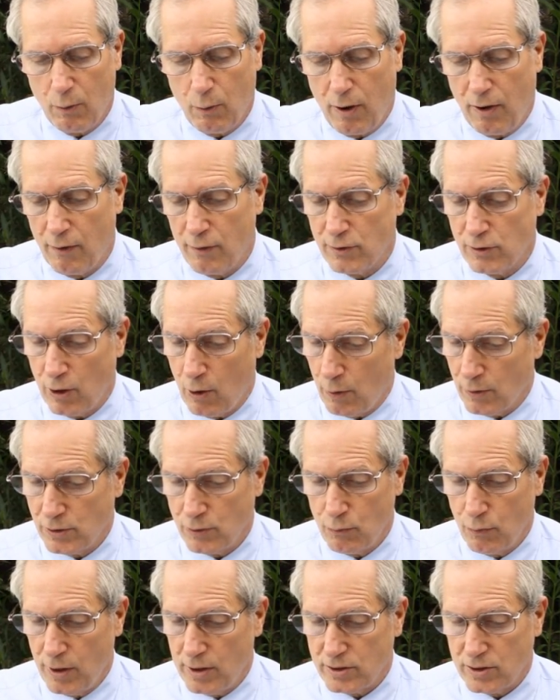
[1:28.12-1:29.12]
While there is
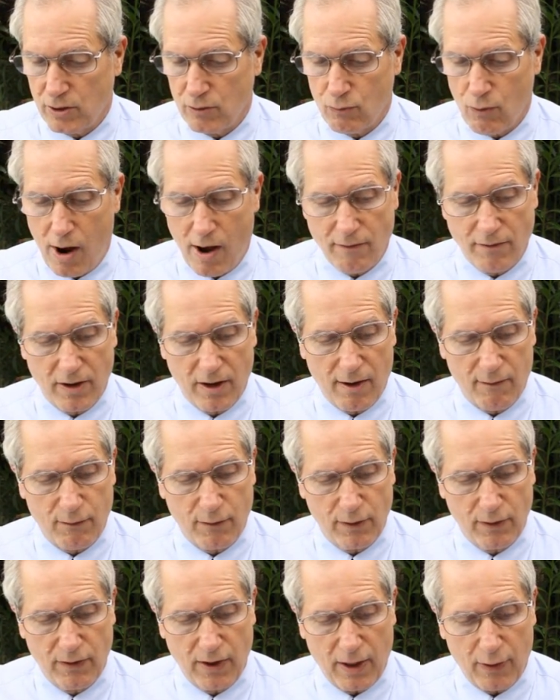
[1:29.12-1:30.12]
always a risk in driving, I
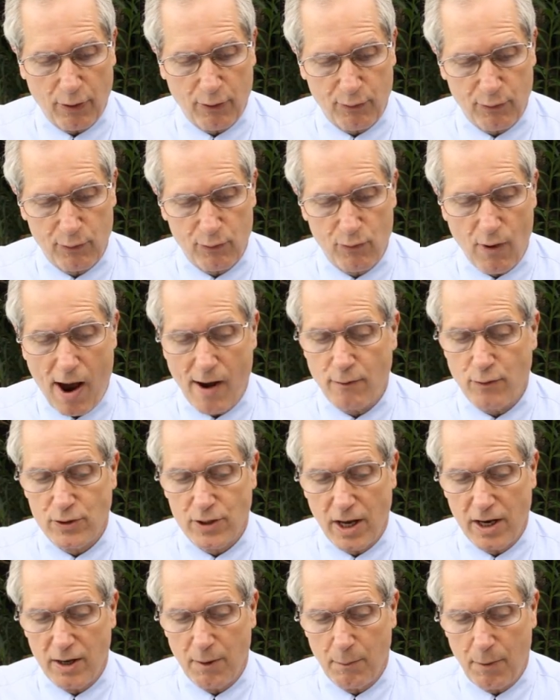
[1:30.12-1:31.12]
feel that through
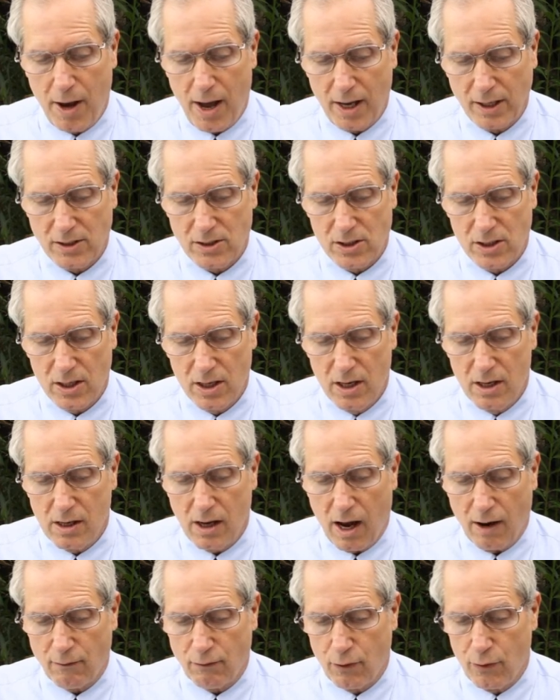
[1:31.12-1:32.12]
Driver's Ed in a Box,
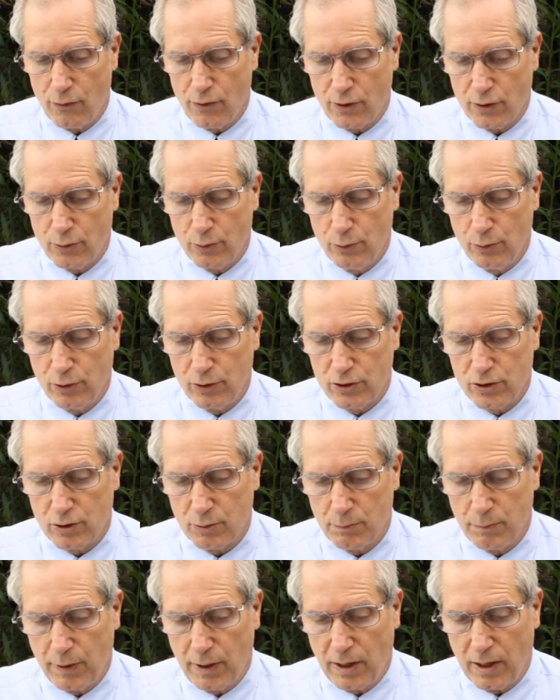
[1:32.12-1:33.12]
I've learned the tools
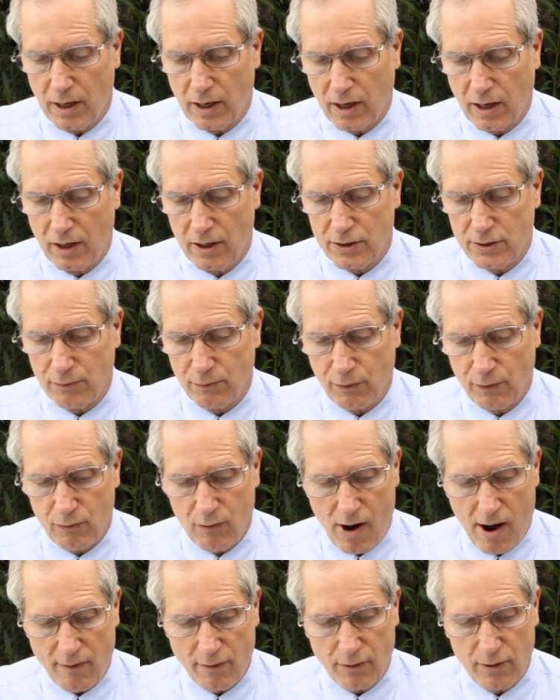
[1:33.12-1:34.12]
to be a collision-free
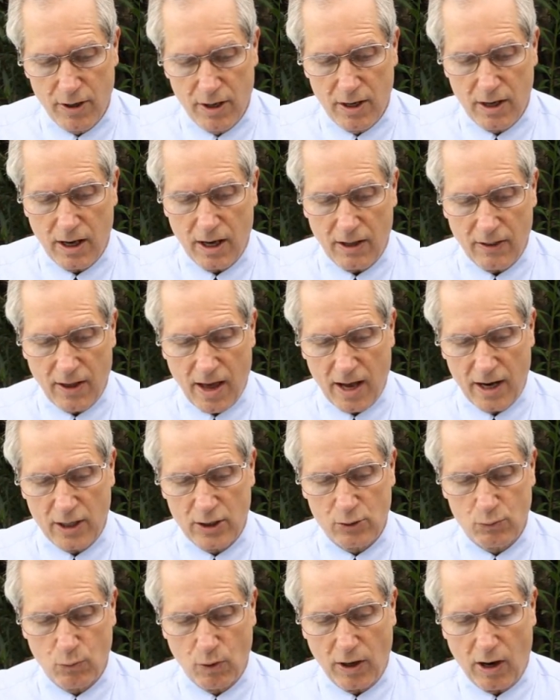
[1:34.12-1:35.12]
driver, and that
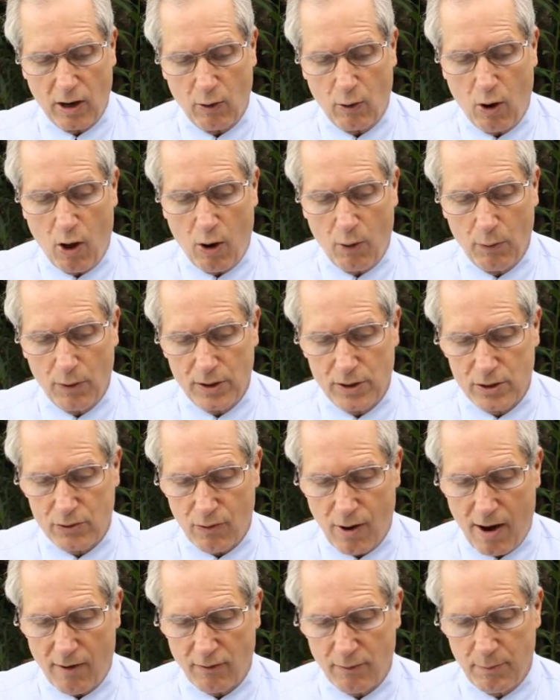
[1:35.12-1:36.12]
is what I always
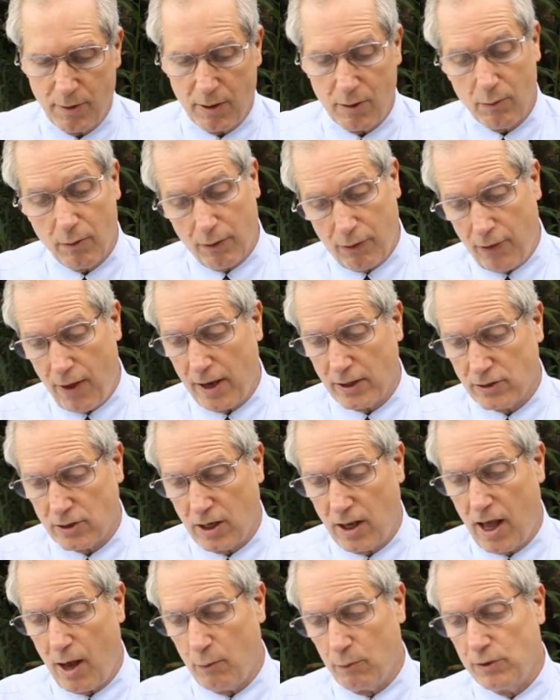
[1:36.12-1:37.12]
strive to be. Well, thanks
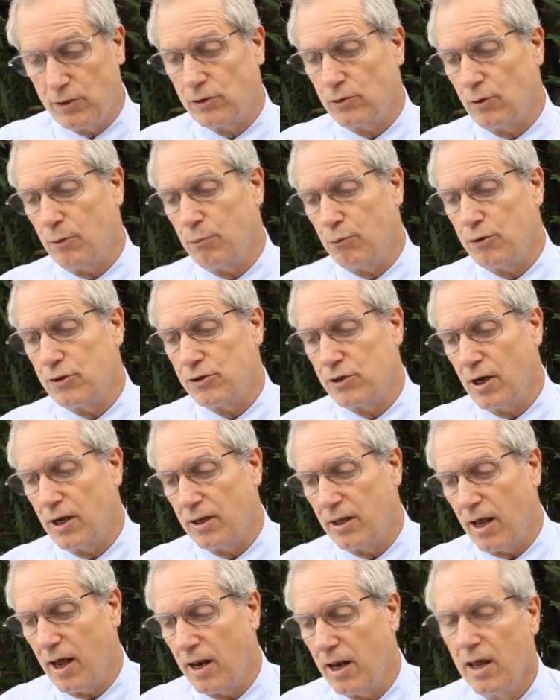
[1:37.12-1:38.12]
a lot. We sure
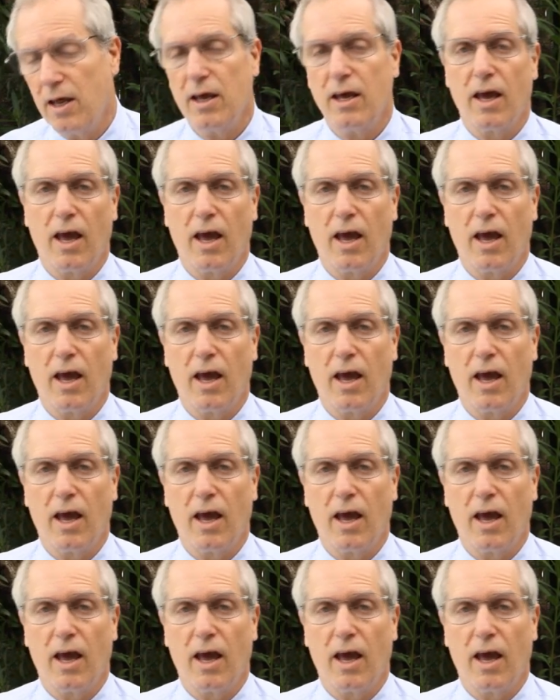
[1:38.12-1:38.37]
appreciate that.